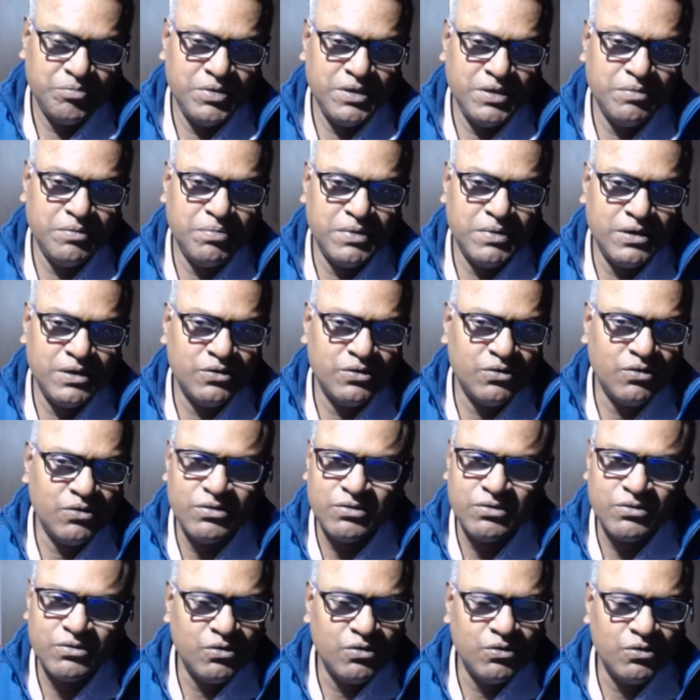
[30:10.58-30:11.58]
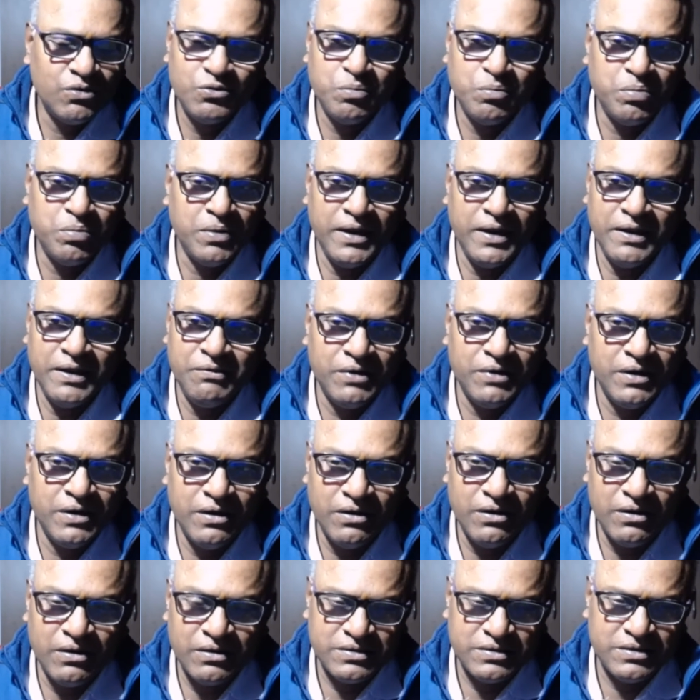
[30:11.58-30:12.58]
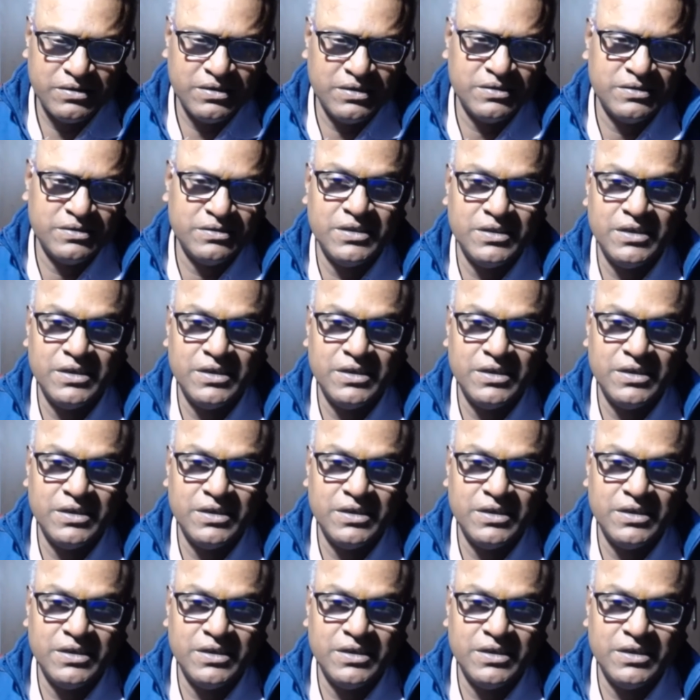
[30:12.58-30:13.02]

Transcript: People don't go to private doctors.